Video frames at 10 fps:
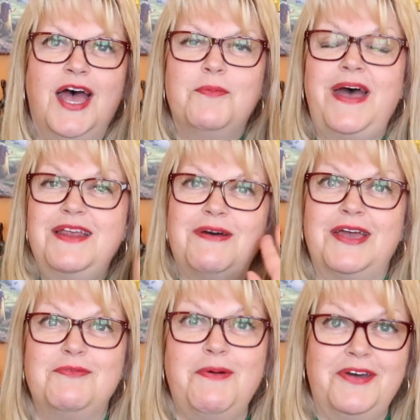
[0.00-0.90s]
But anyway,
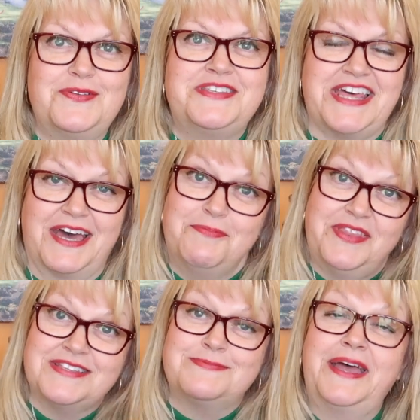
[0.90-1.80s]
we won't go into that. But
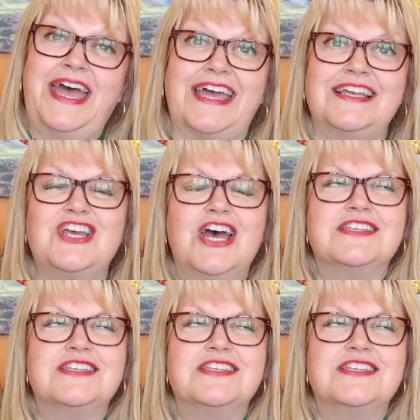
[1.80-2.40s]
that's my age.